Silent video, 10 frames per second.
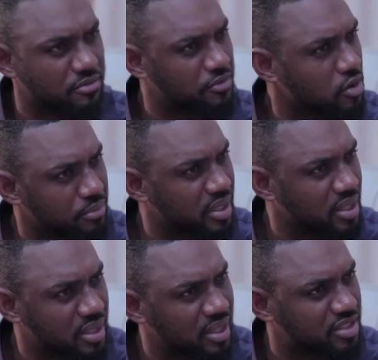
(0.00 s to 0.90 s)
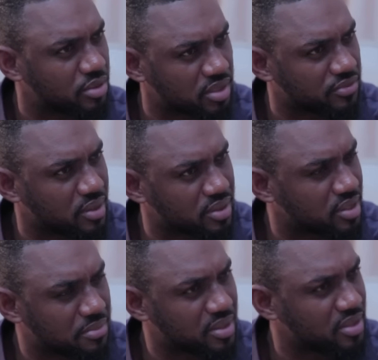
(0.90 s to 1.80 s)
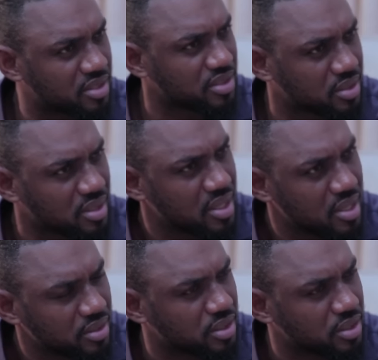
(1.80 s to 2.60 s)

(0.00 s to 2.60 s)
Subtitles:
or inform Illy that she was following somebody, she just